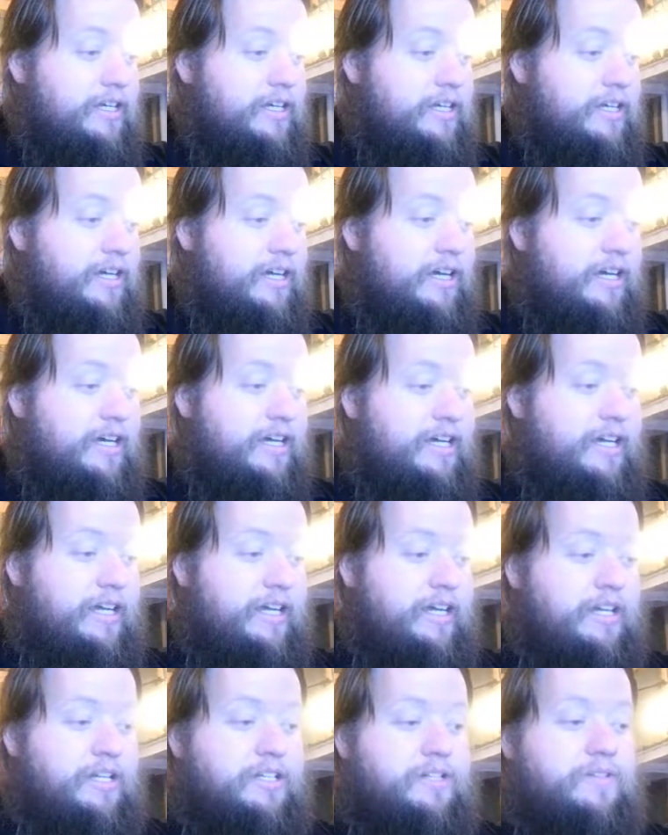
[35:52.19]
God
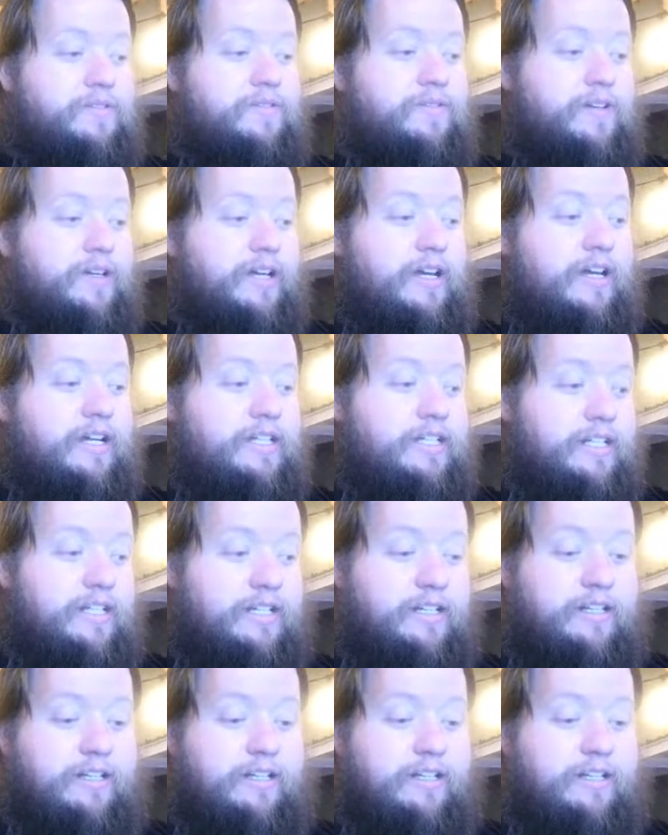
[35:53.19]
has forgotten